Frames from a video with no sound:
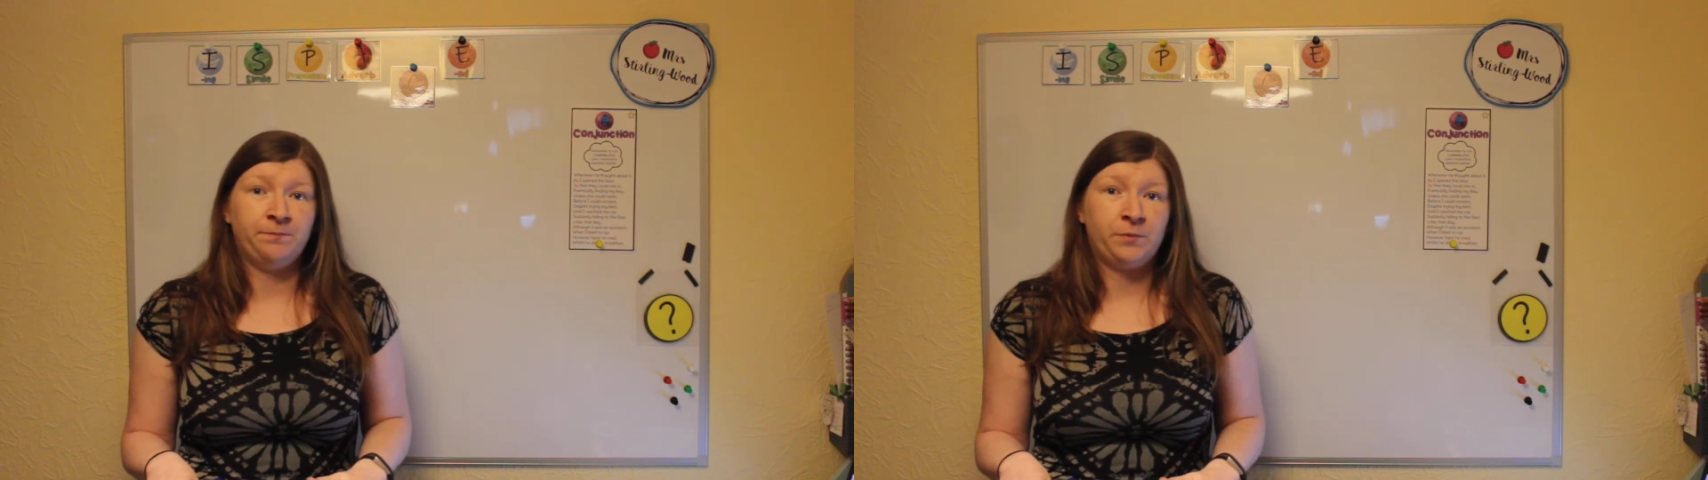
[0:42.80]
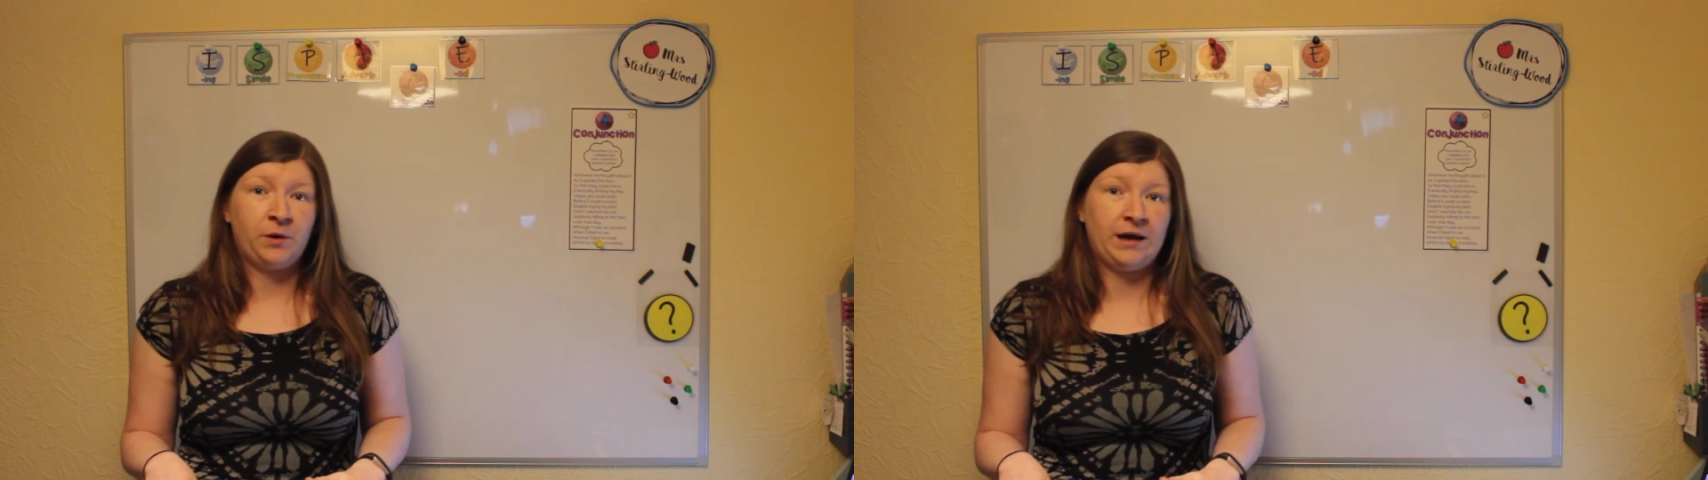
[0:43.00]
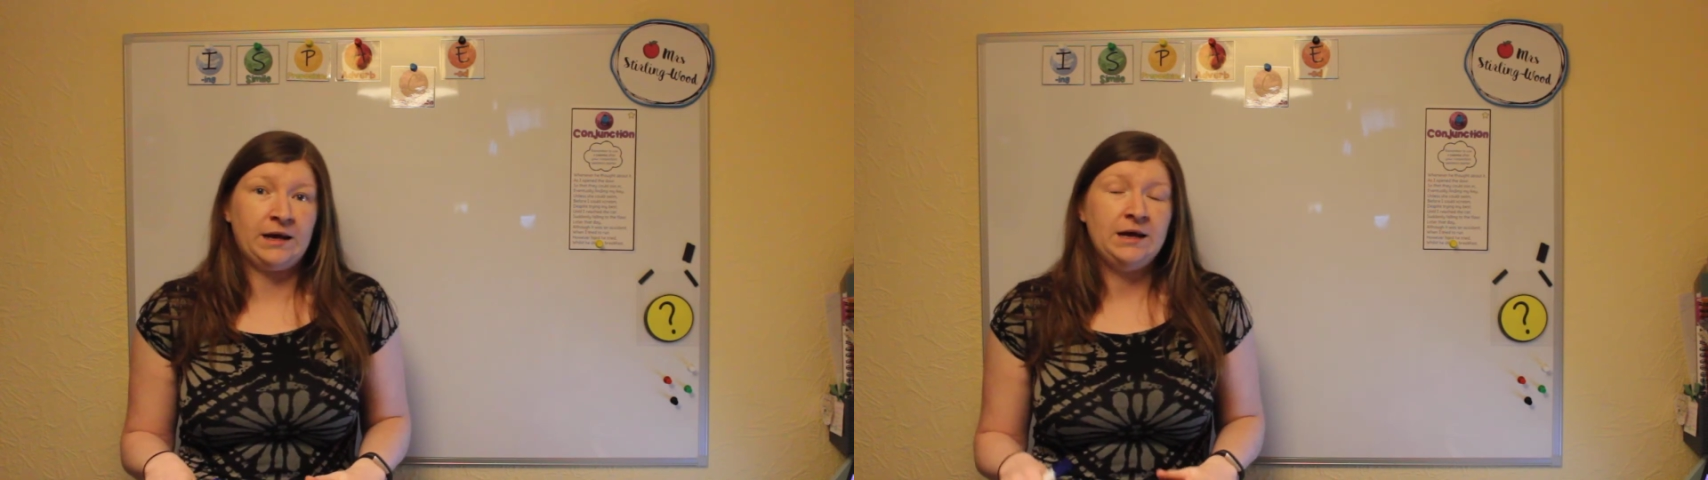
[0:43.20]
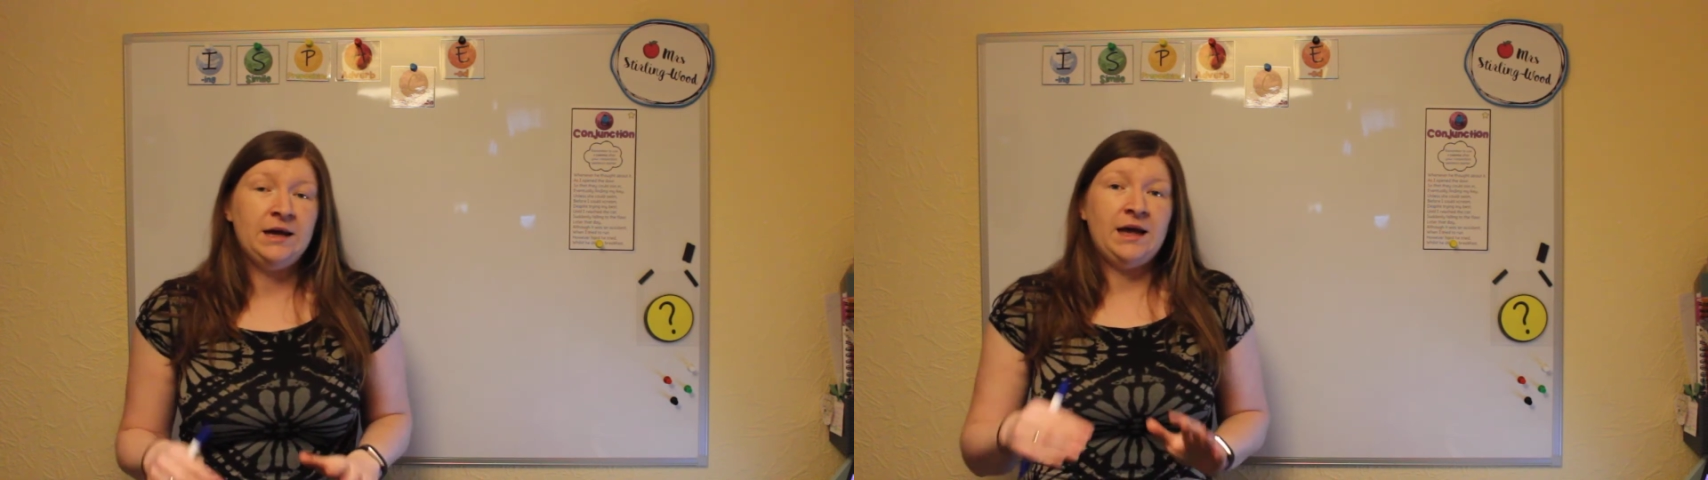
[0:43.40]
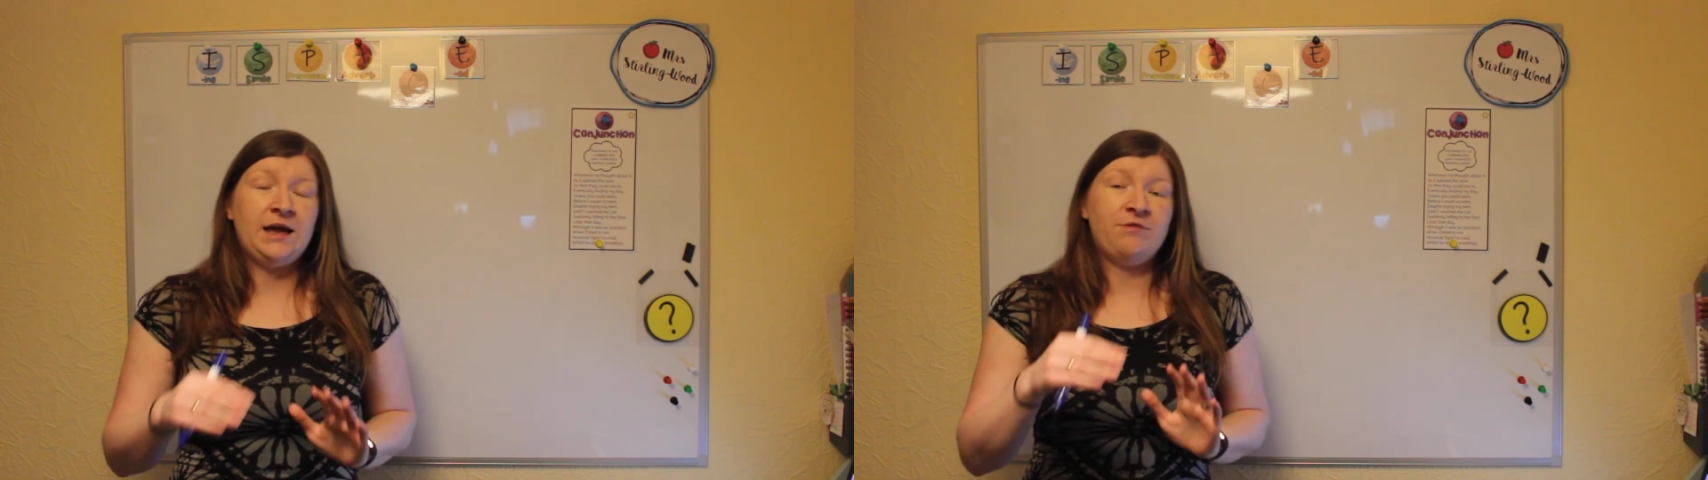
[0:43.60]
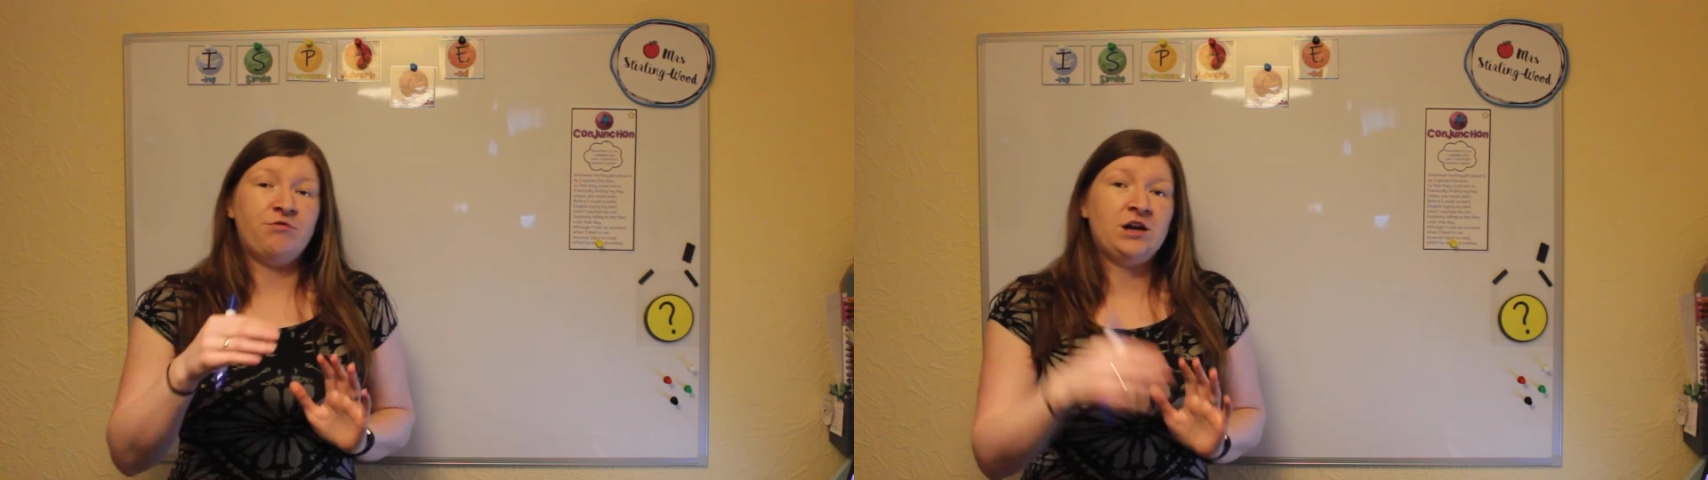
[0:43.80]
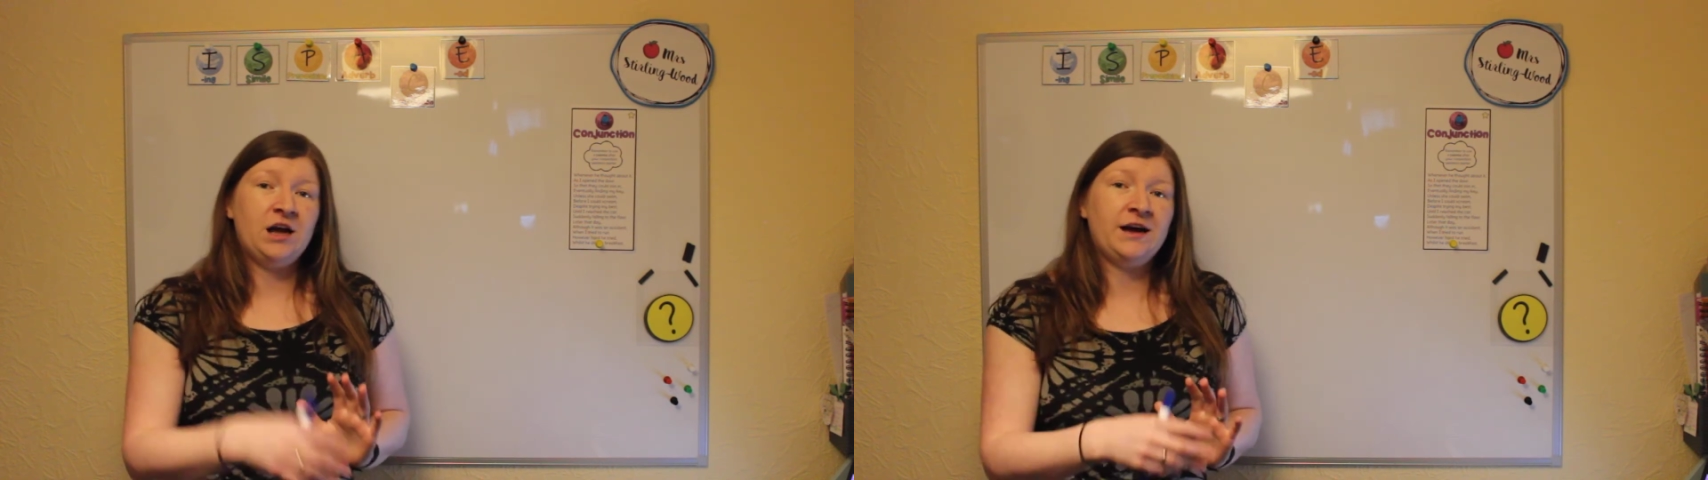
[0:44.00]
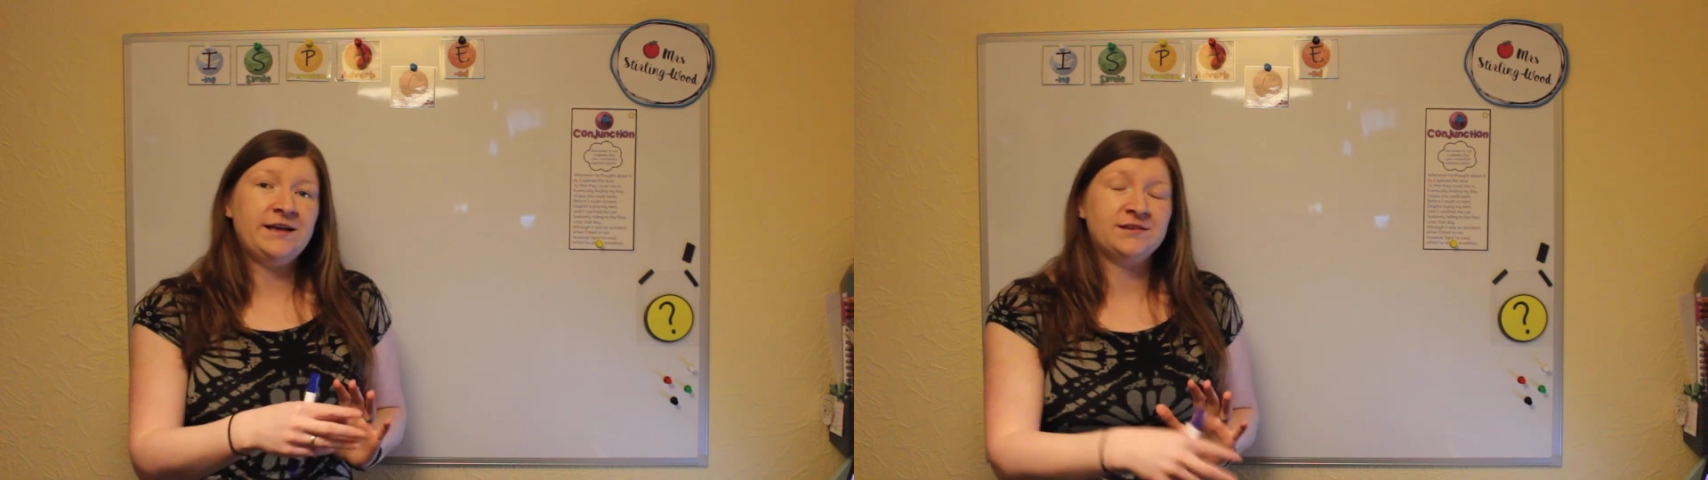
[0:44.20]
Okay, it
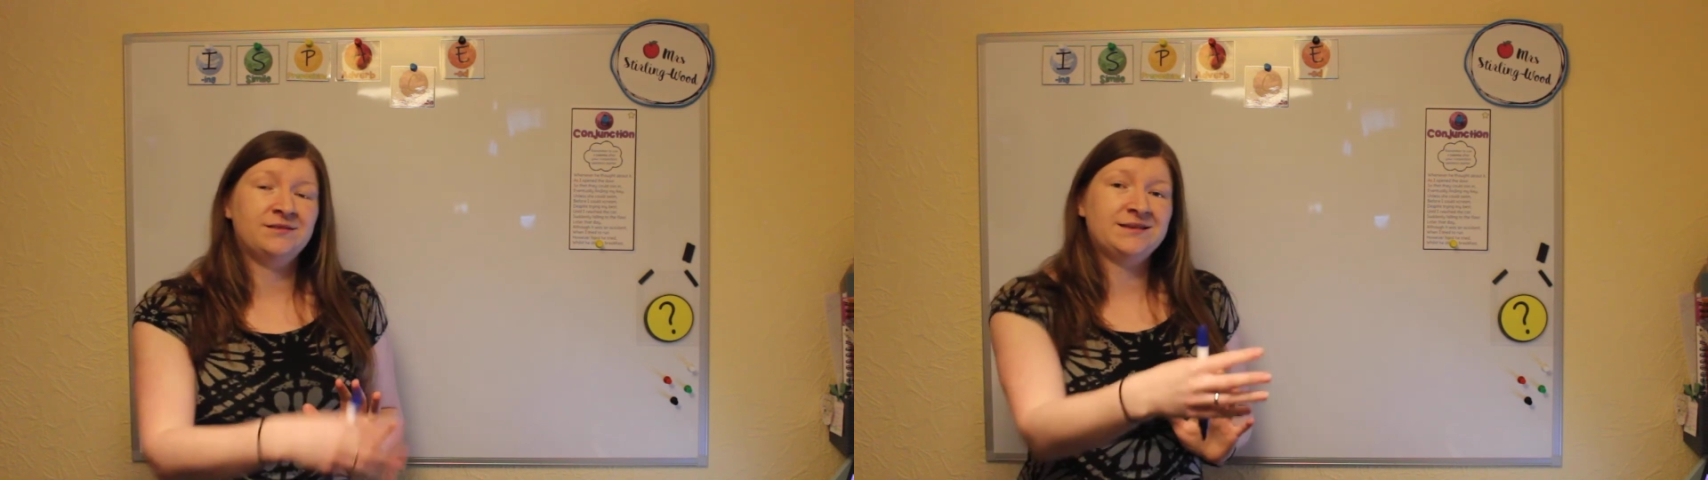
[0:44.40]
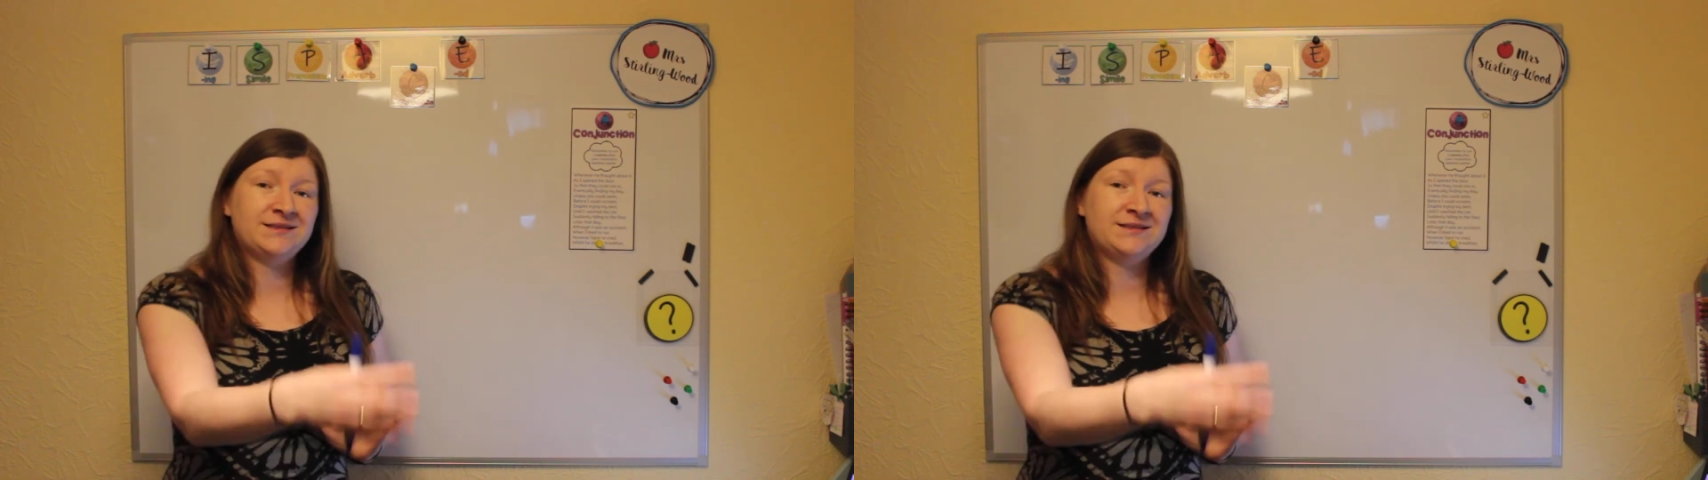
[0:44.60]
relies on the